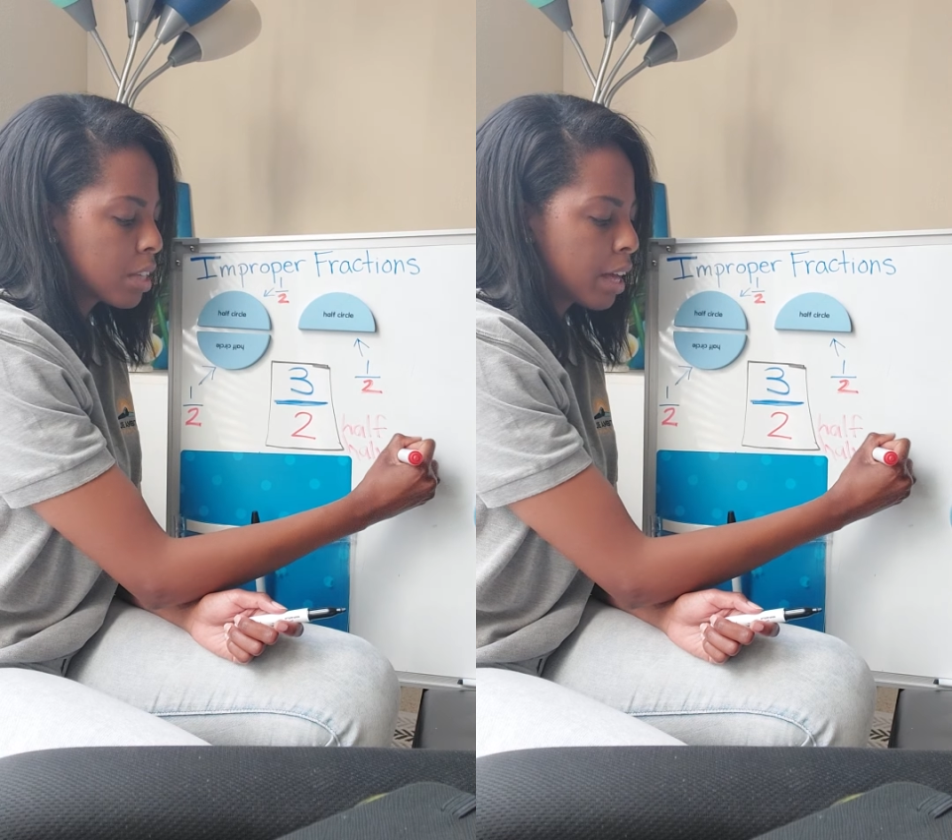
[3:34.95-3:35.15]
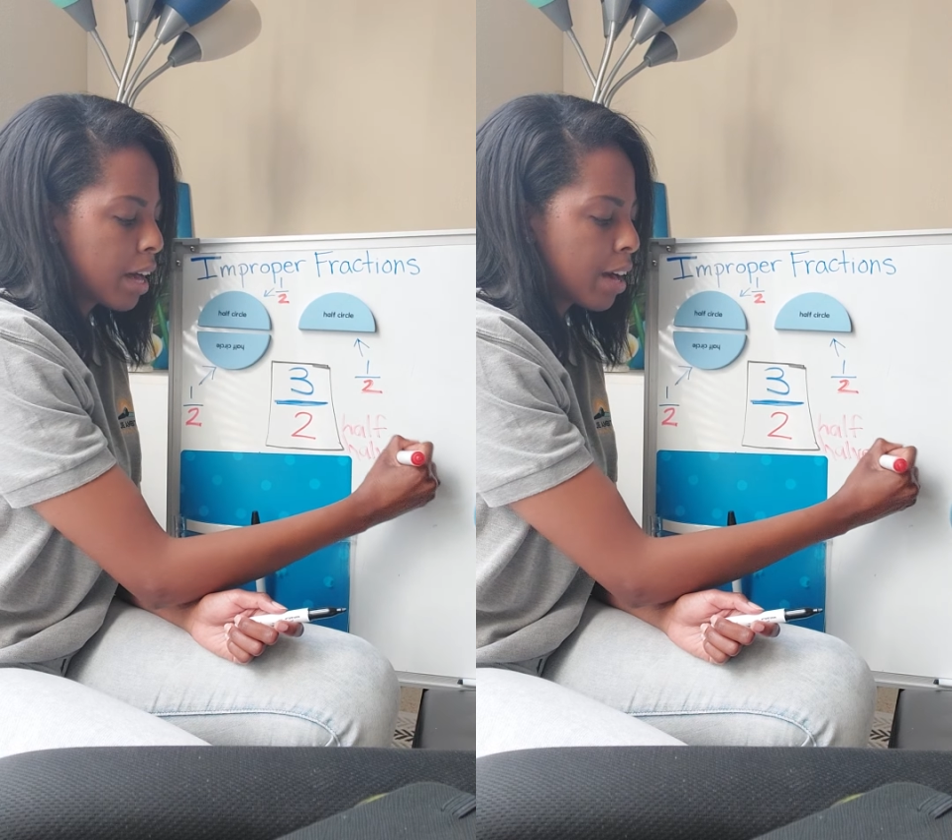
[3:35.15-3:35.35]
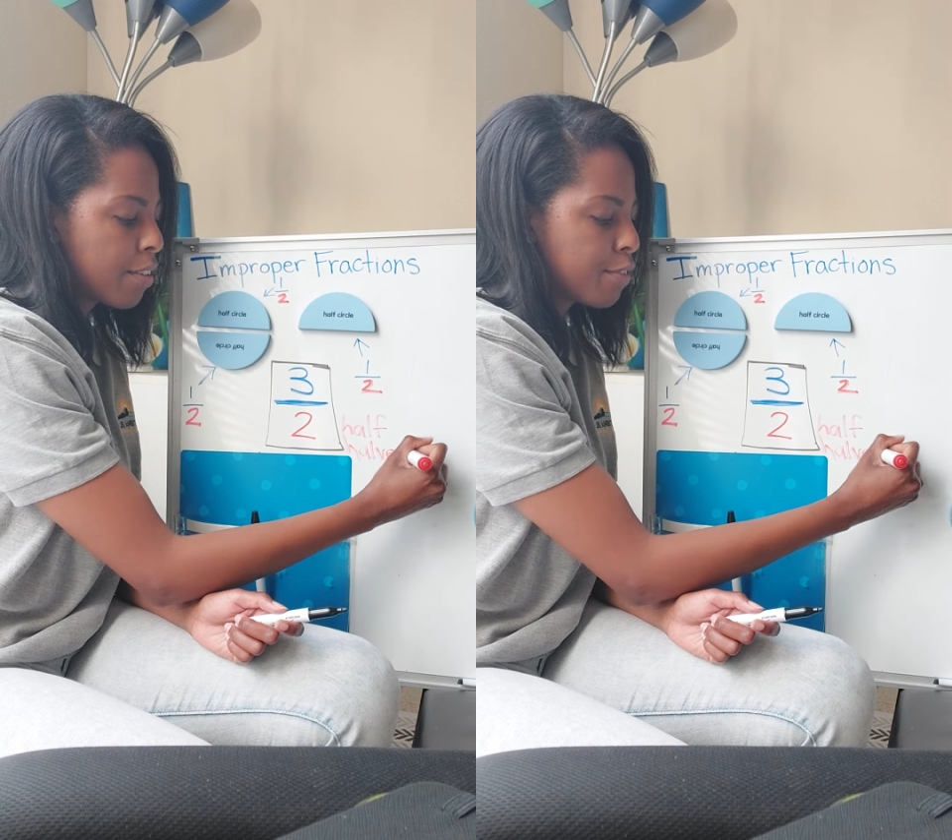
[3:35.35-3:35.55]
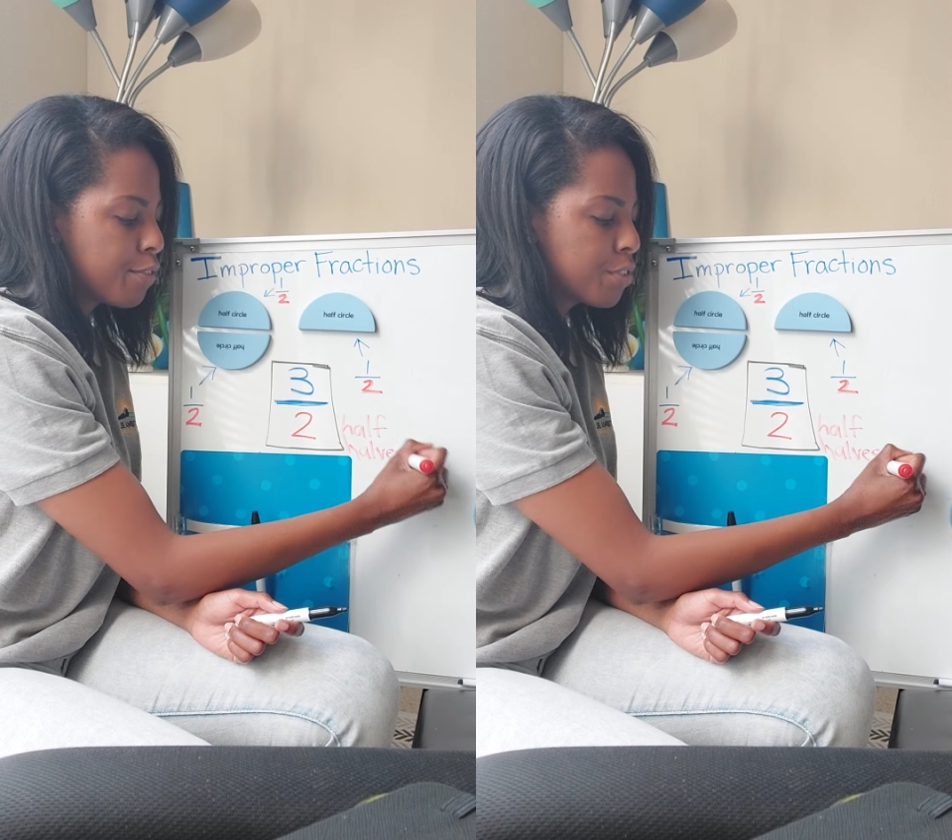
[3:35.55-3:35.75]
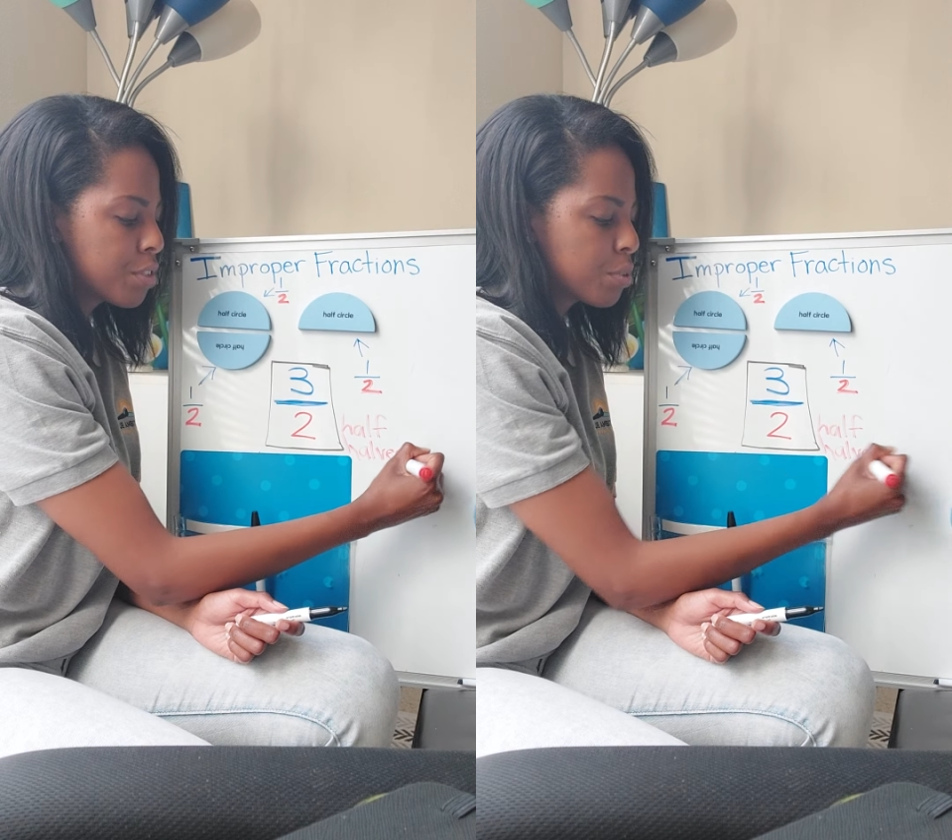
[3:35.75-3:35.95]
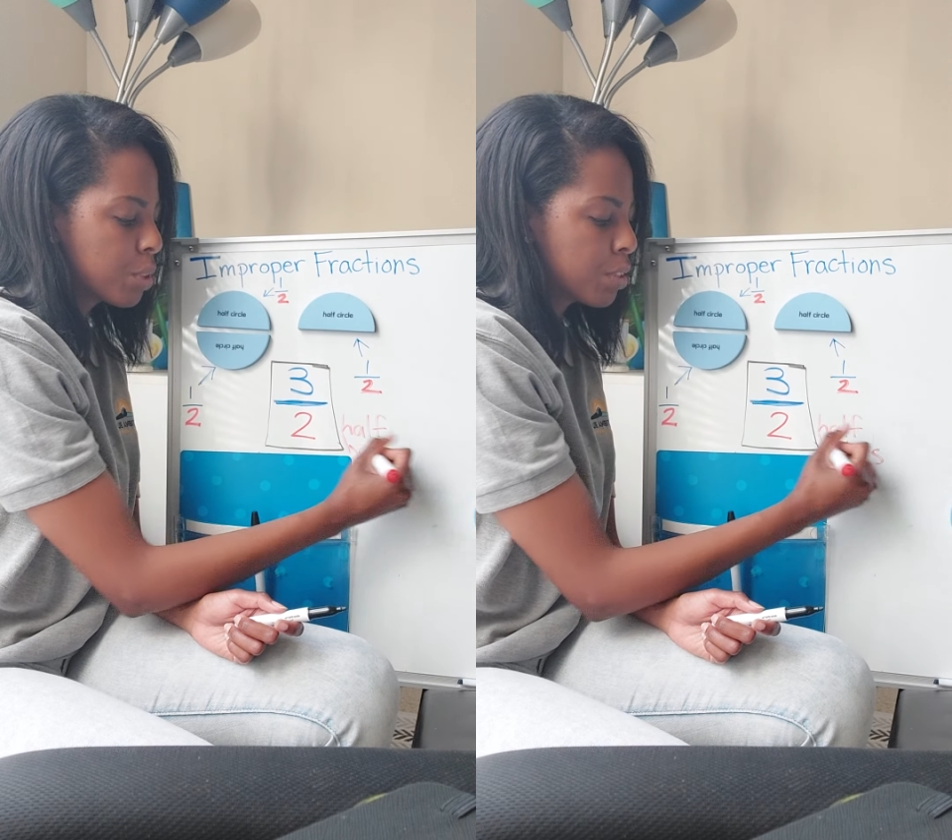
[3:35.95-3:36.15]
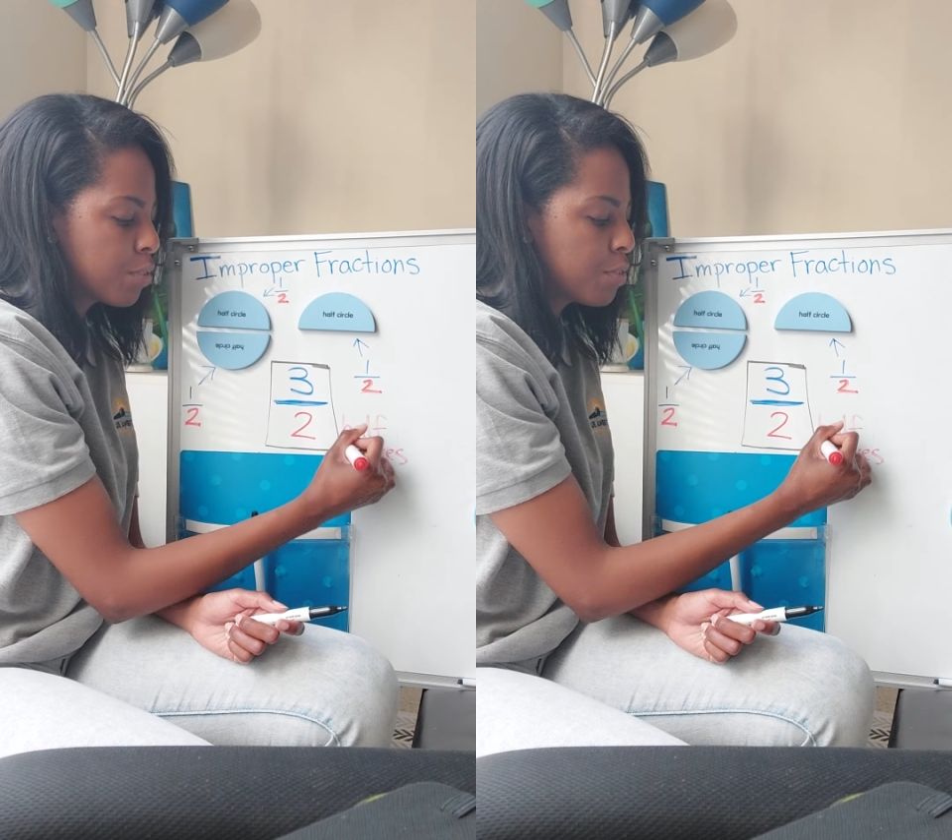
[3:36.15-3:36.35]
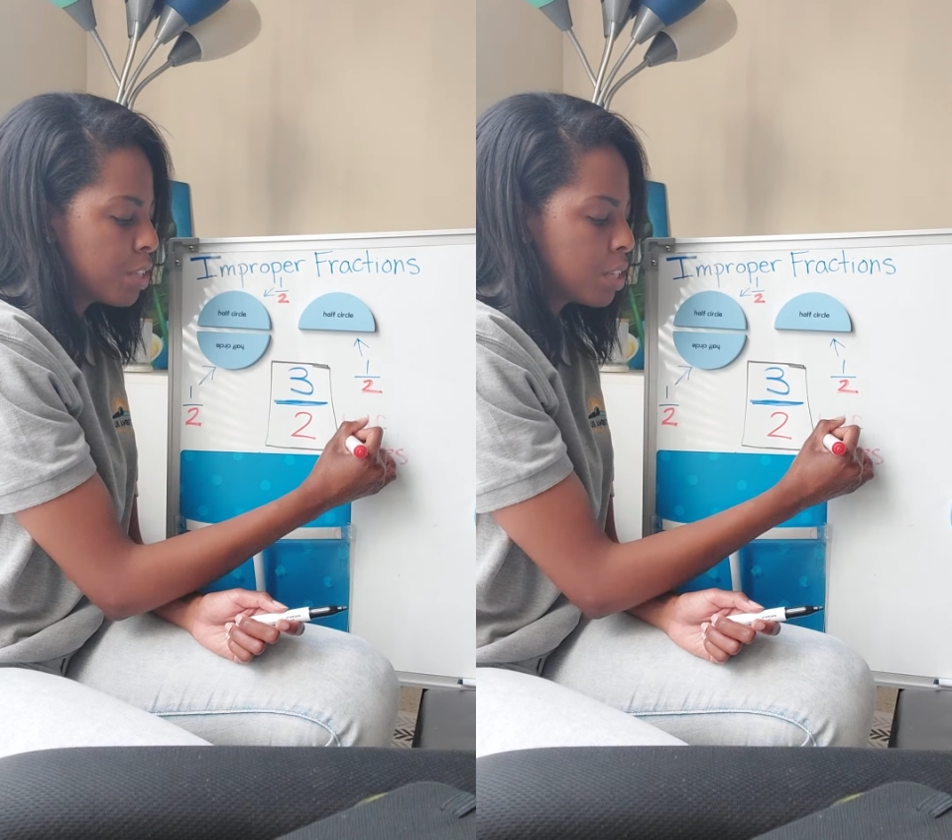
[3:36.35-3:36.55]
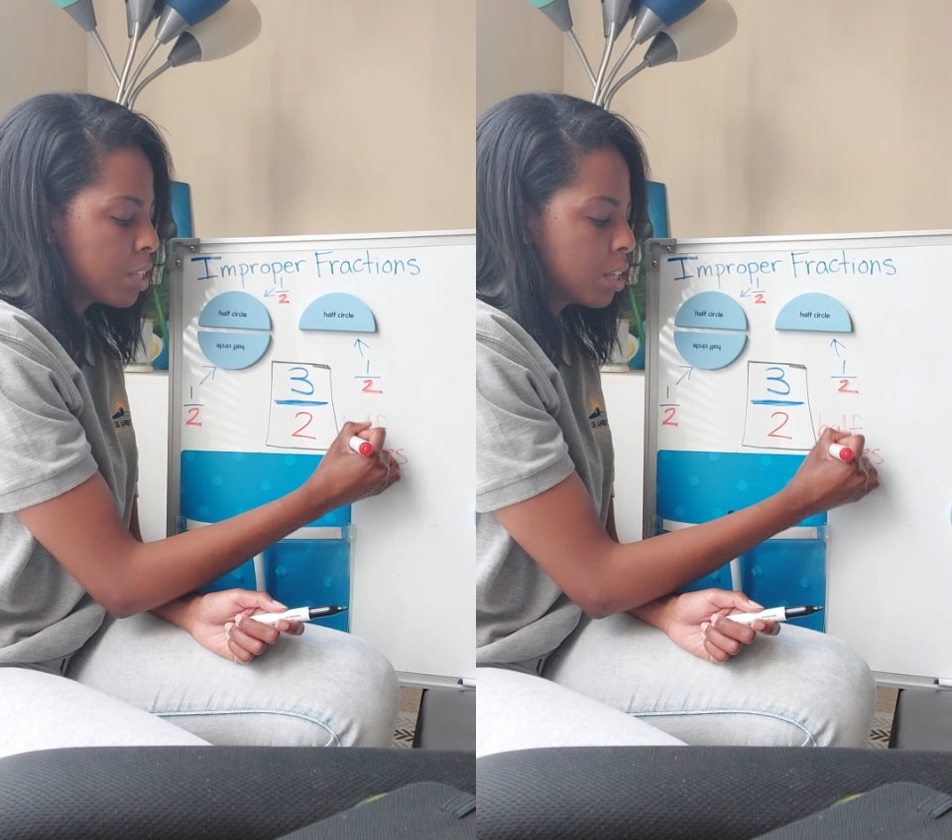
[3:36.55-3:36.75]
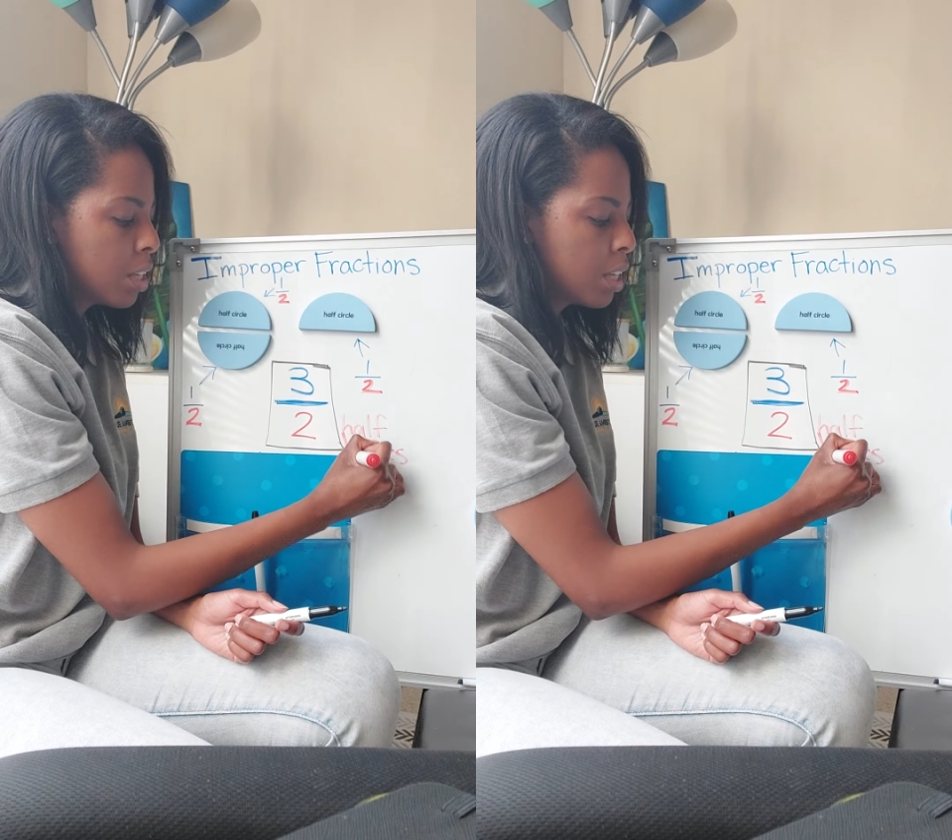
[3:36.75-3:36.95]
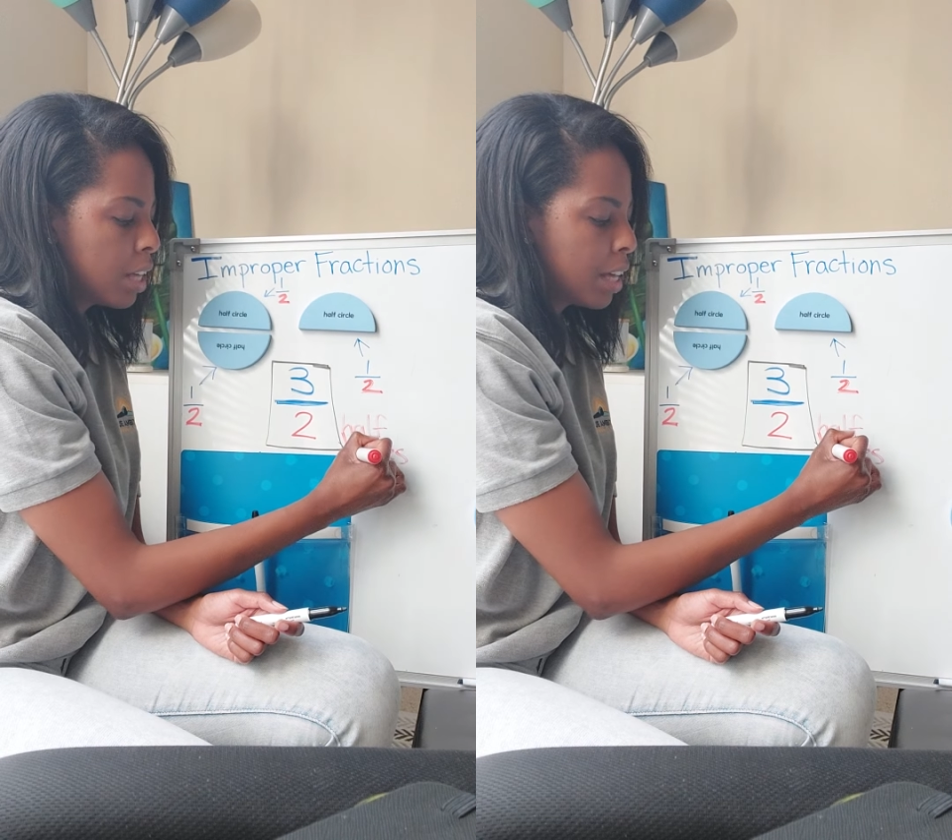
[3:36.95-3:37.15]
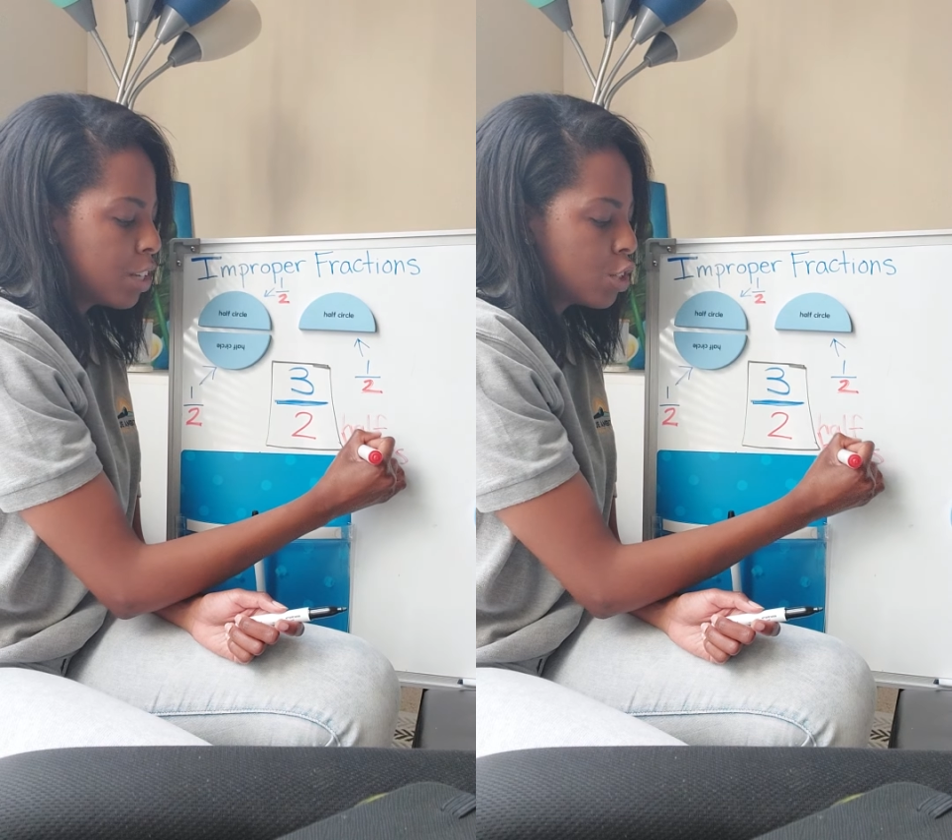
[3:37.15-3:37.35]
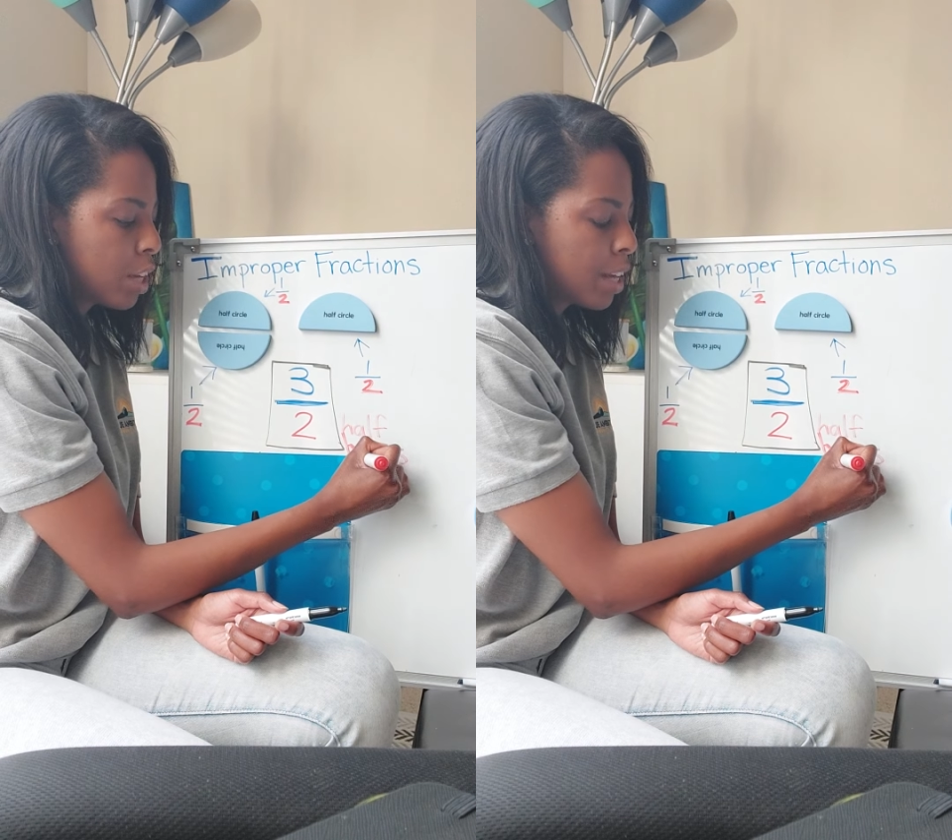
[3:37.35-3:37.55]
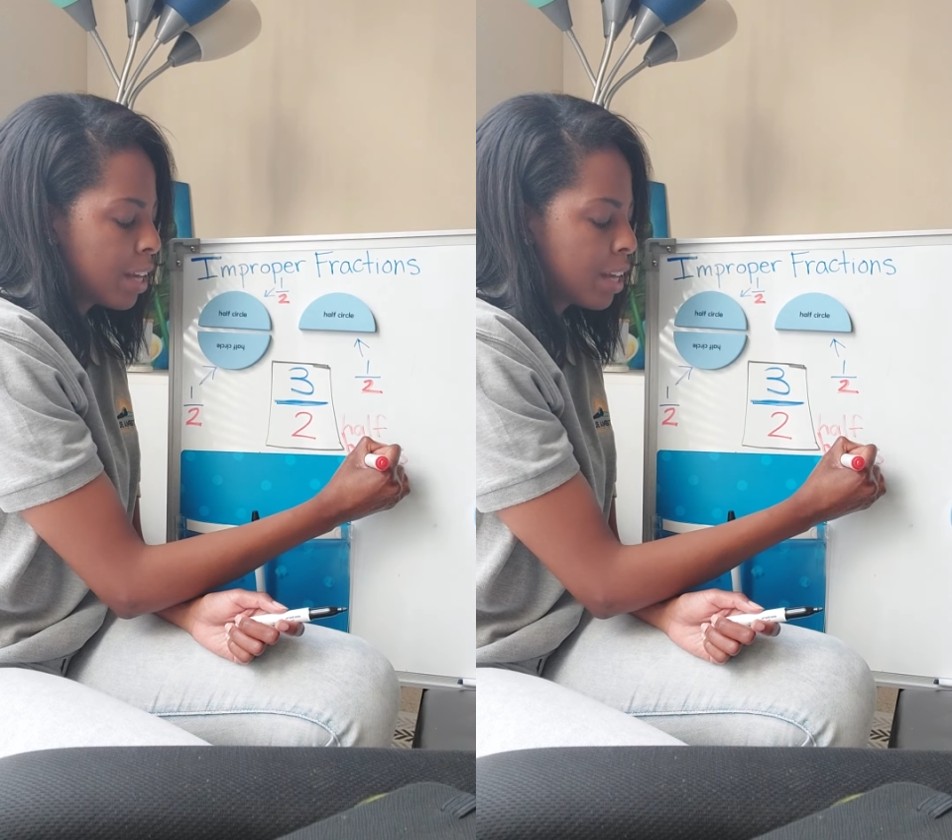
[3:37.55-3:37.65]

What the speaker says: Halves with the V. Halves.